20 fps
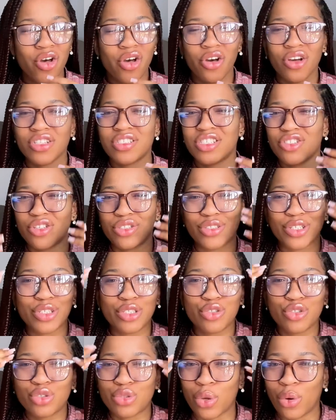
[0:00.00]
Organization
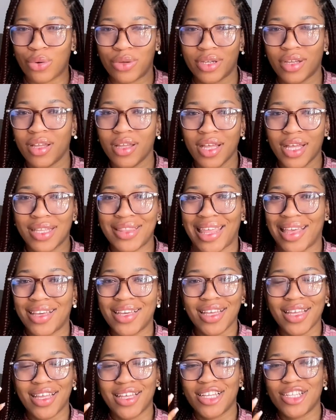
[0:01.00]
just choke.
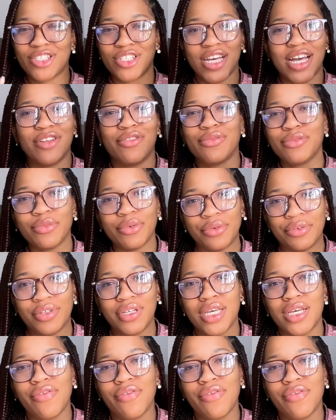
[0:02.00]
Like, I don't know.